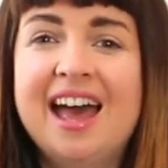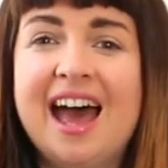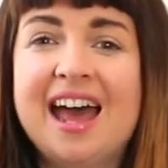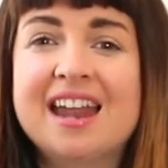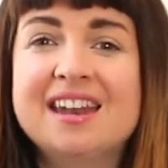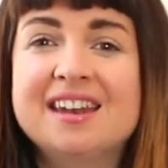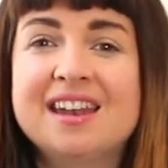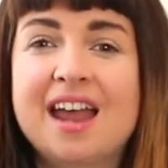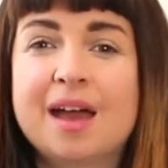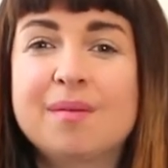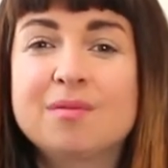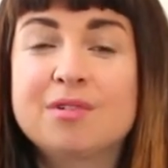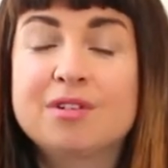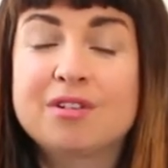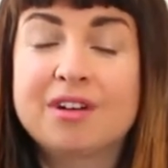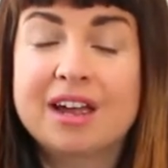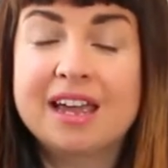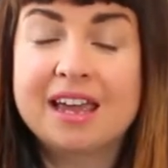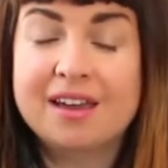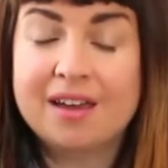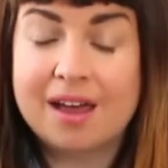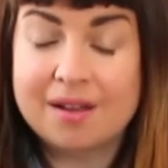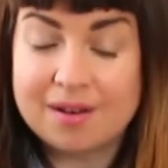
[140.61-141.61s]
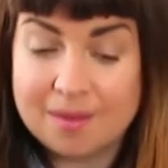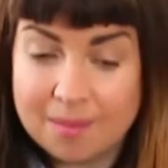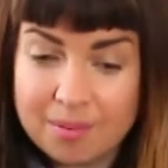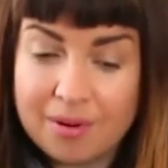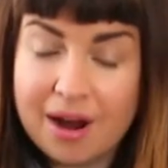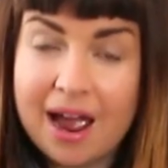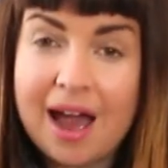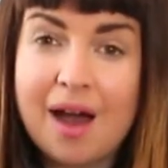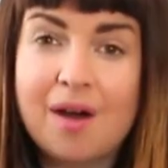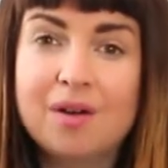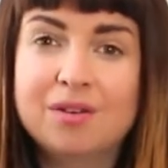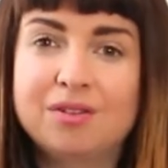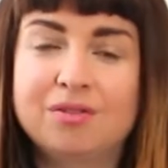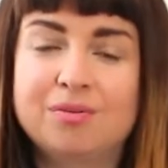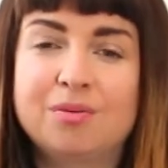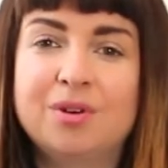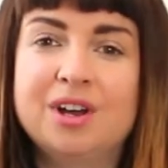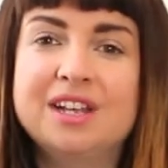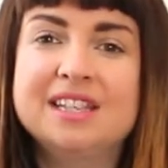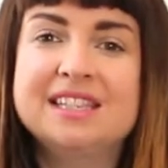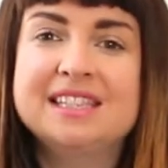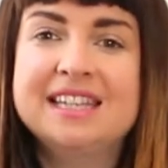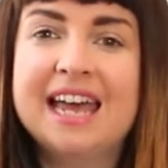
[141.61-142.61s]
and I'm proud of
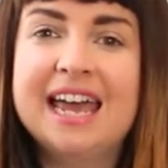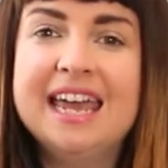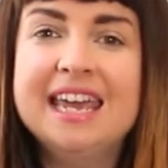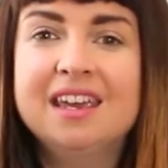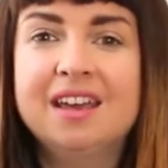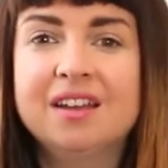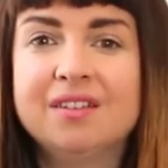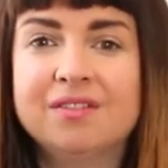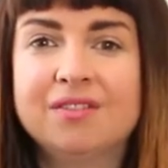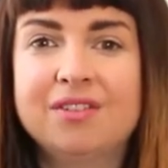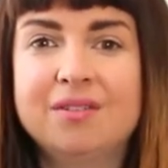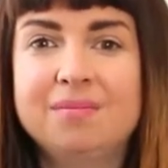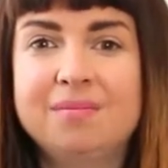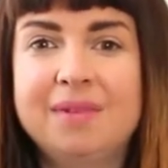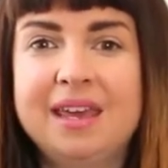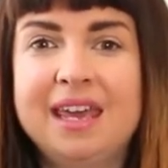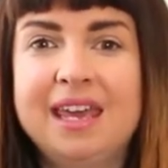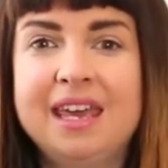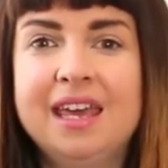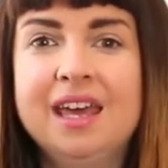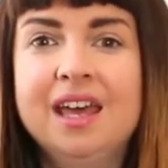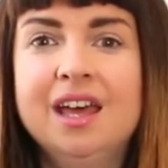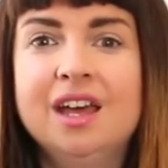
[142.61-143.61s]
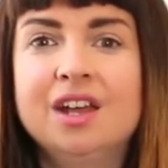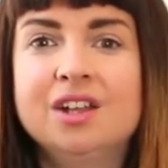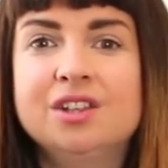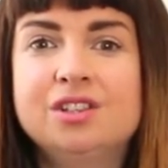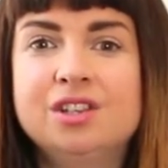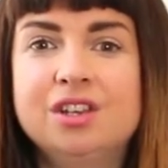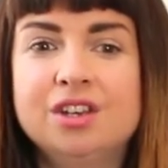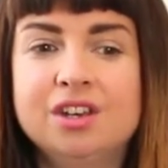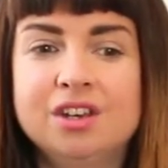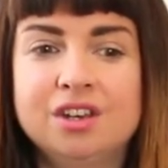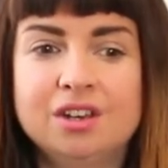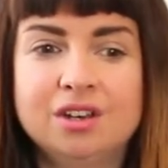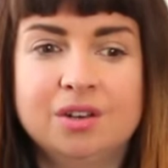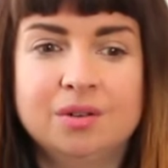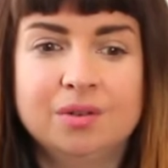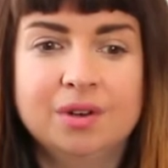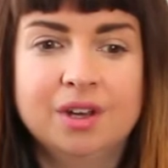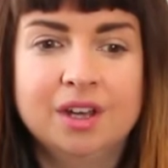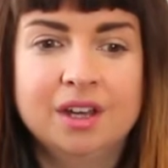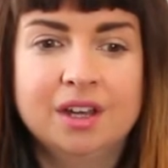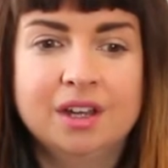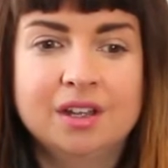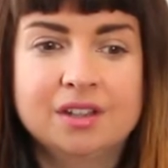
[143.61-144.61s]
what it's taken for me to
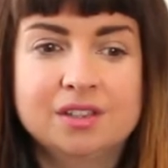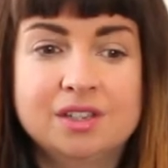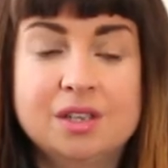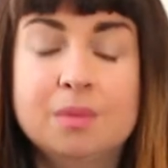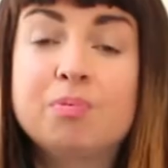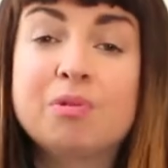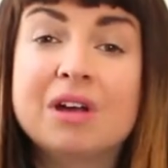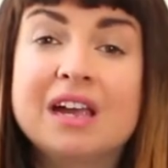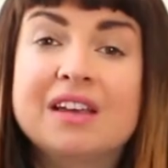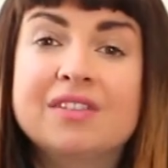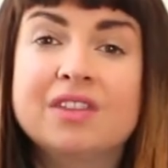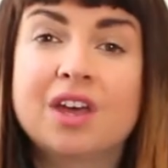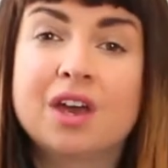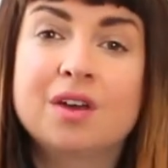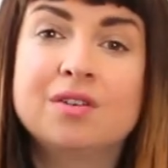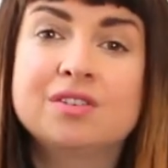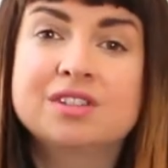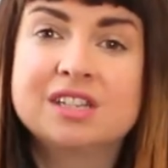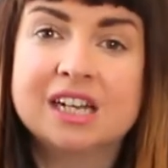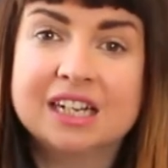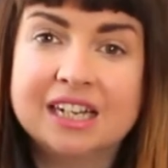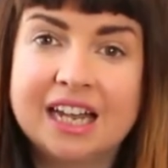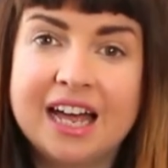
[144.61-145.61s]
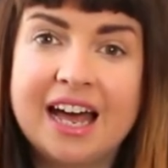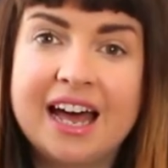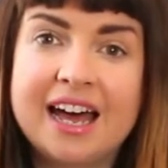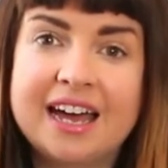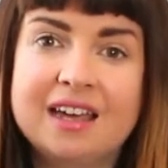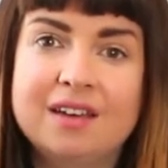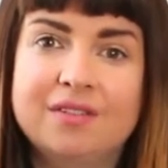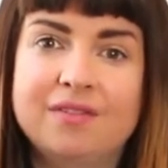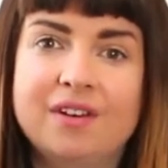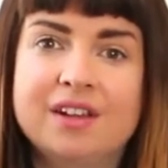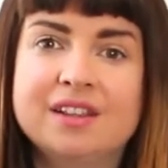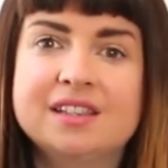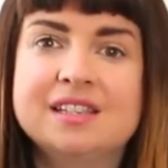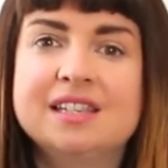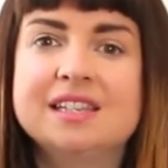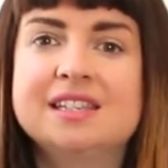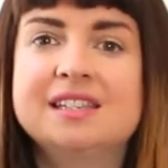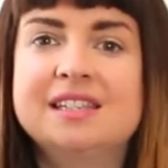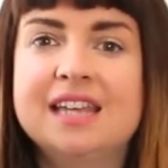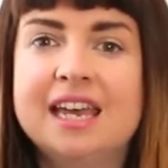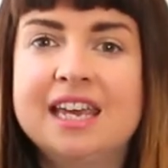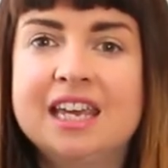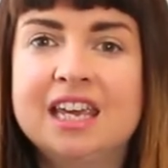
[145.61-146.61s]
bring those to life and to
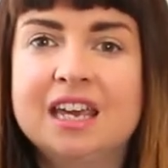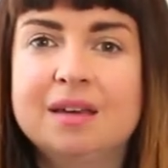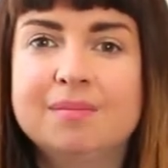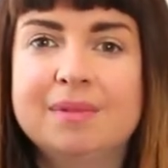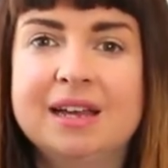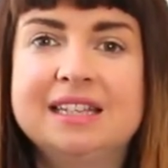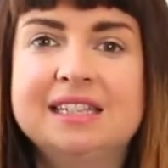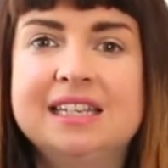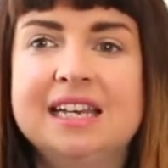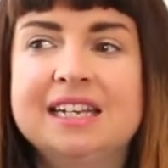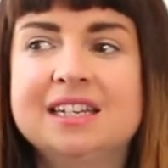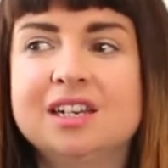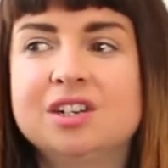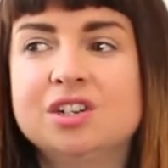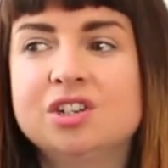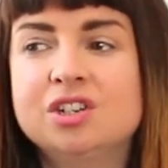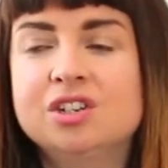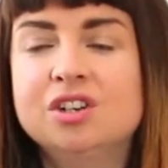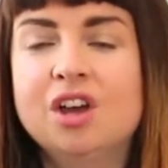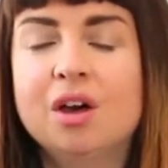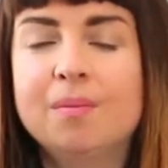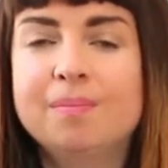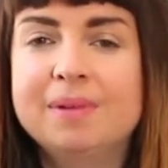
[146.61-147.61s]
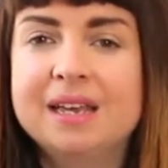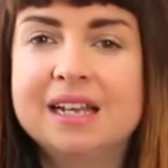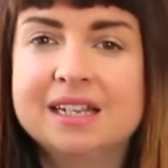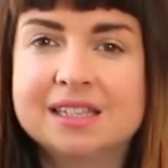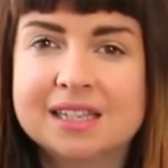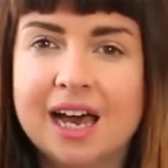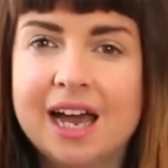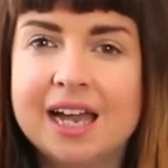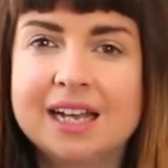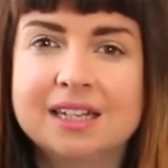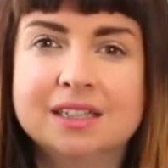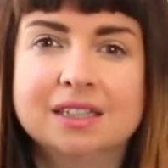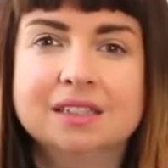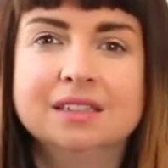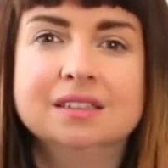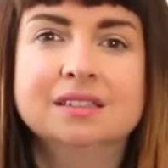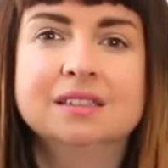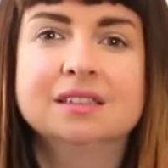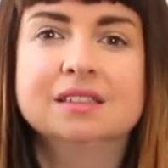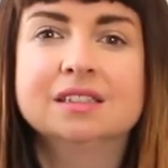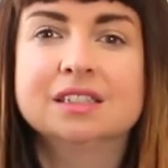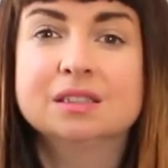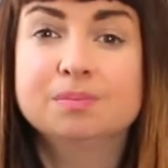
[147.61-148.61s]
stay committed and to not be
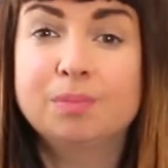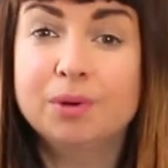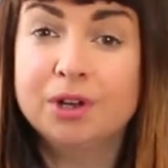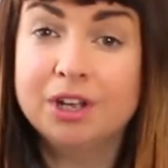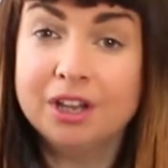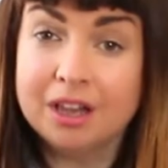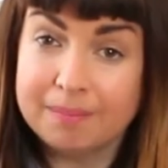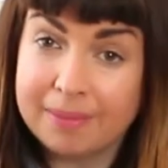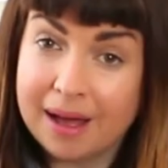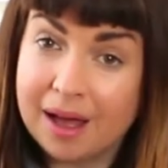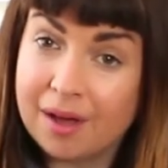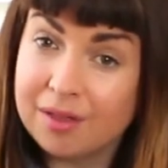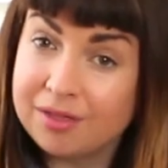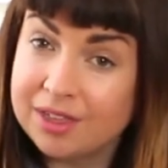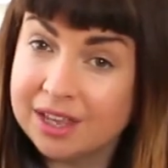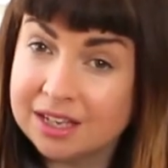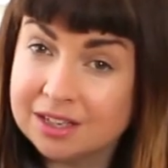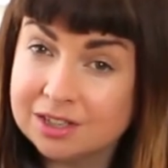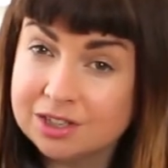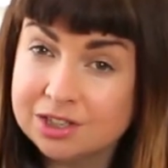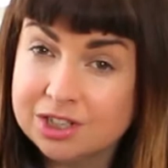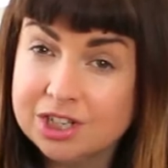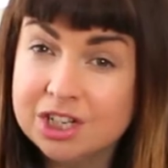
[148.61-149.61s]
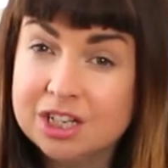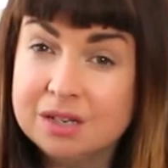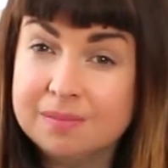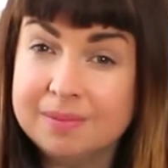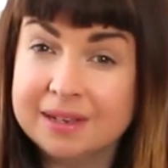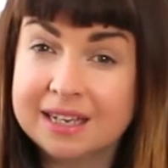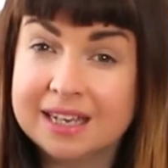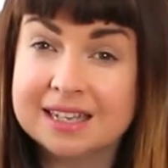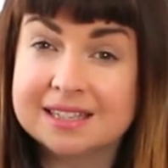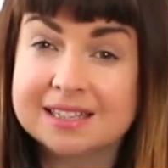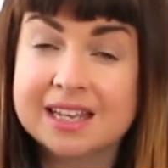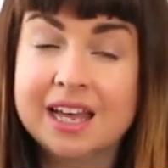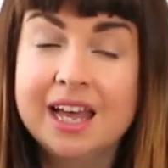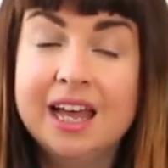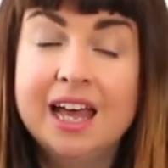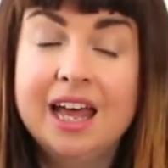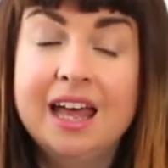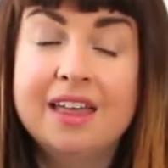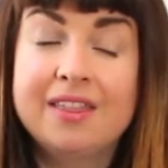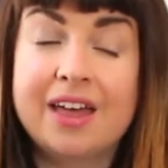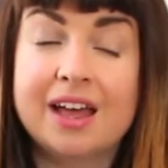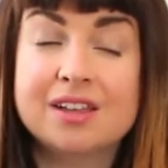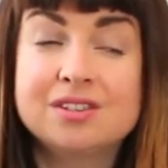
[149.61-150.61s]
entitled and spoiled about things too, because
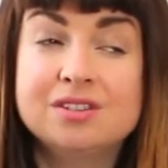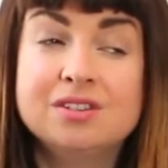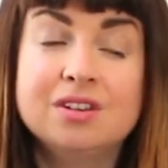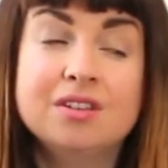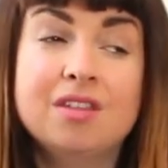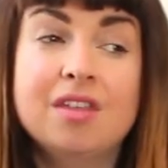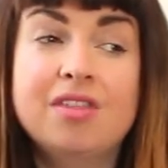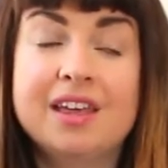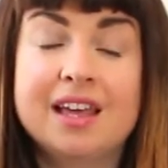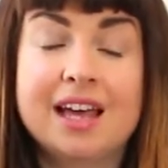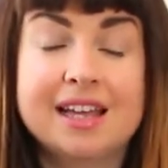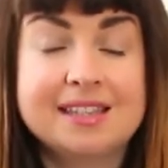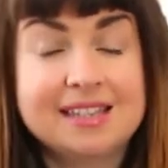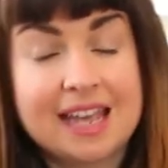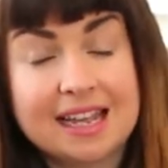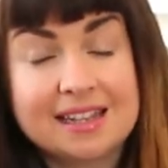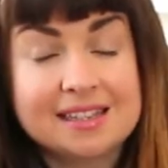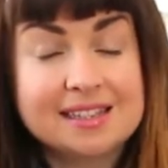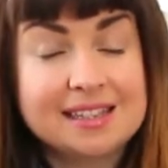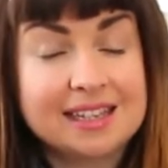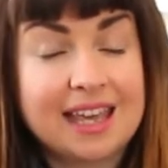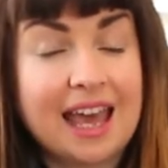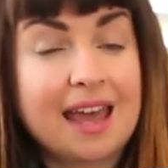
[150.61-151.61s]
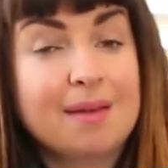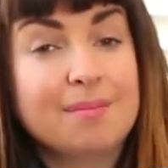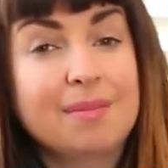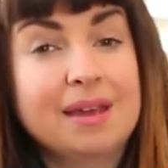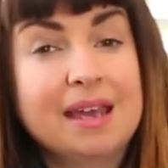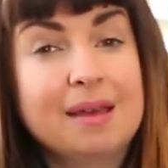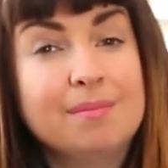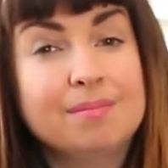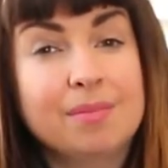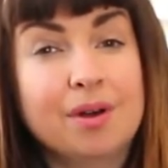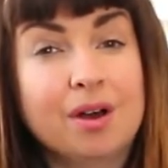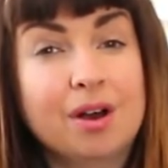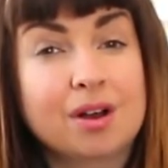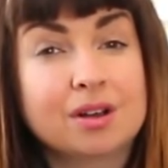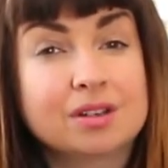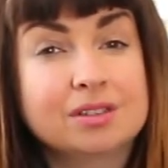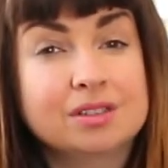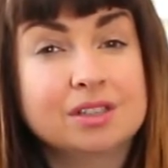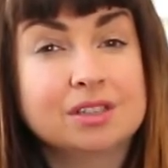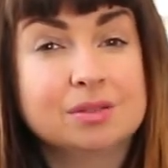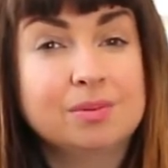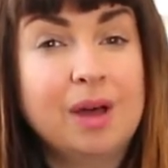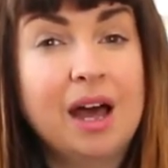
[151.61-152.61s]
that's another thing I tend to get in my
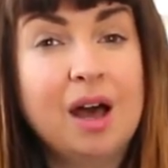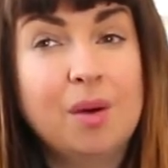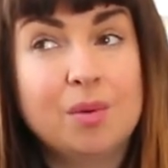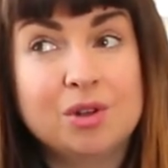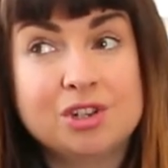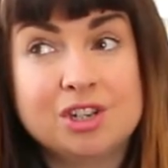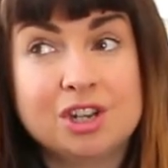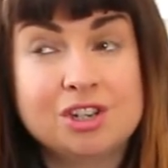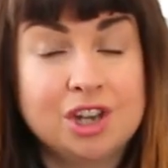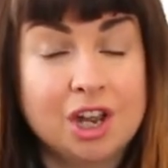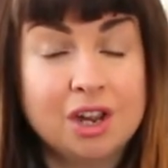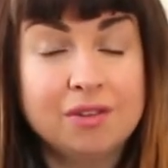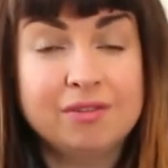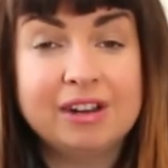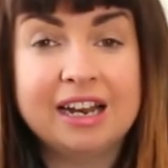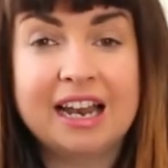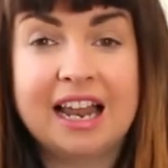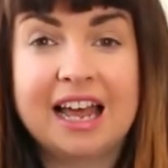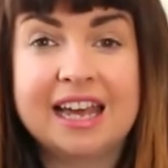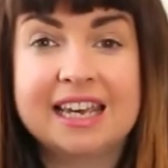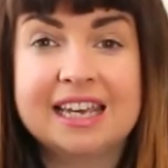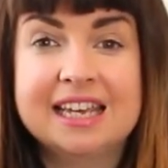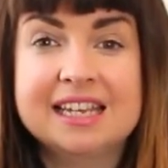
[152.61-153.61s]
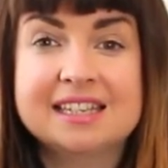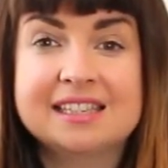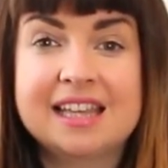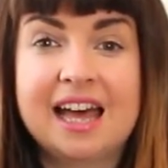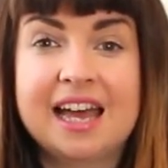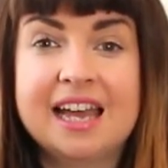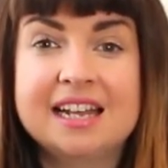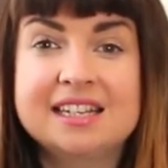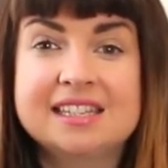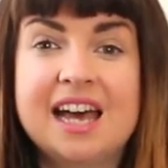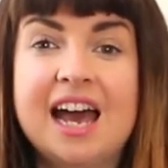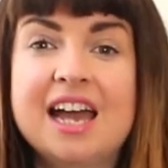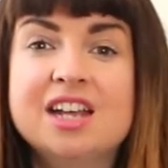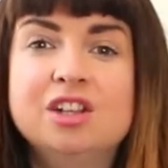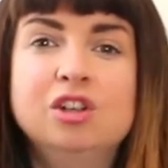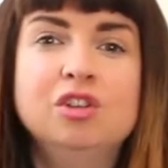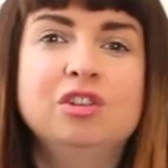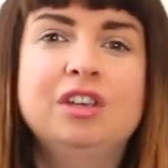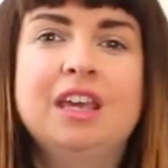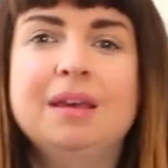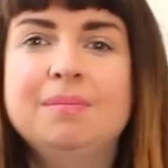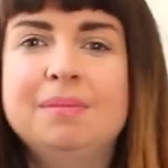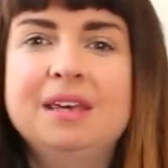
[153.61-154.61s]
inbox as well, which I don't really like, is that
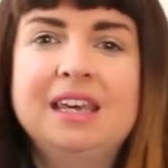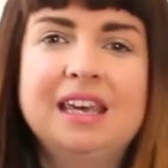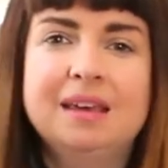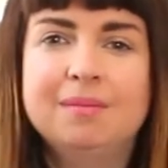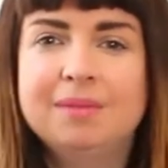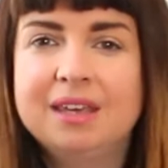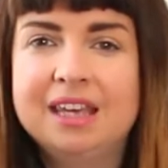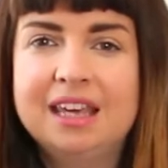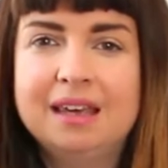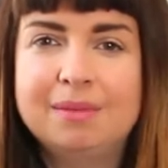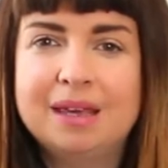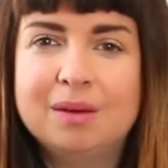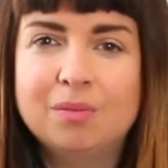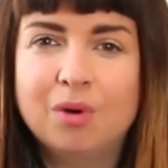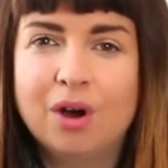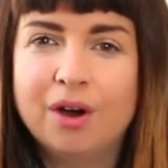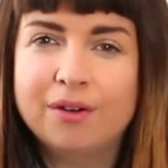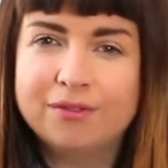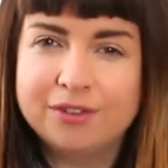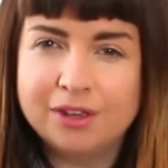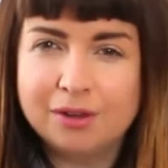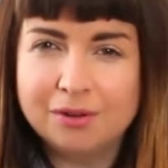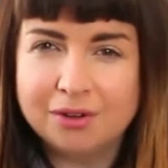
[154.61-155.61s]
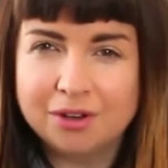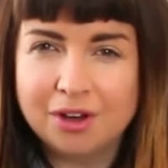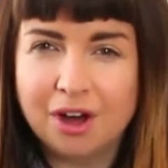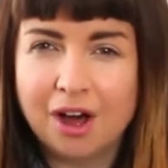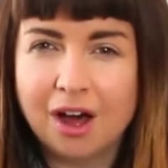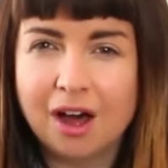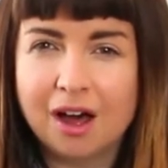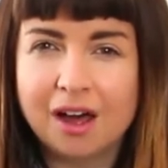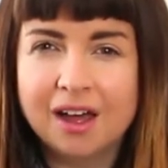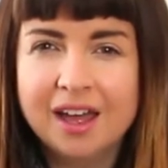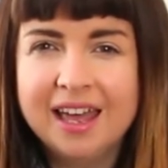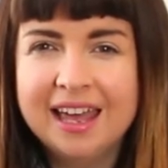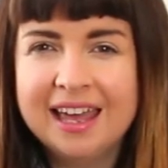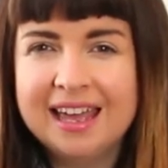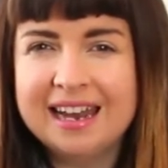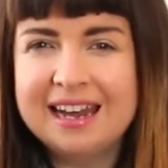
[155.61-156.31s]
entitled gimme, gimme, gimme, what have you got?